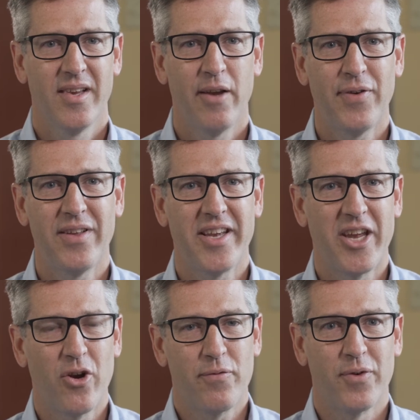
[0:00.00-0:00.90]
I find that
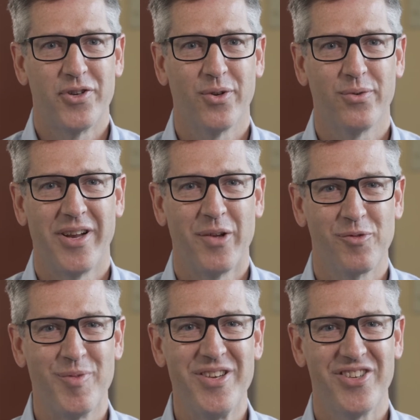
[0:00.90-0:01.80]
caring for children
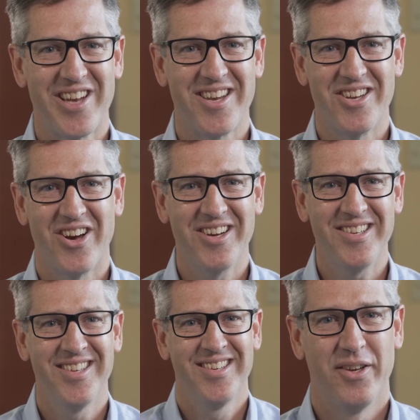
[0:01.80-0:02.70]
helps me stay young.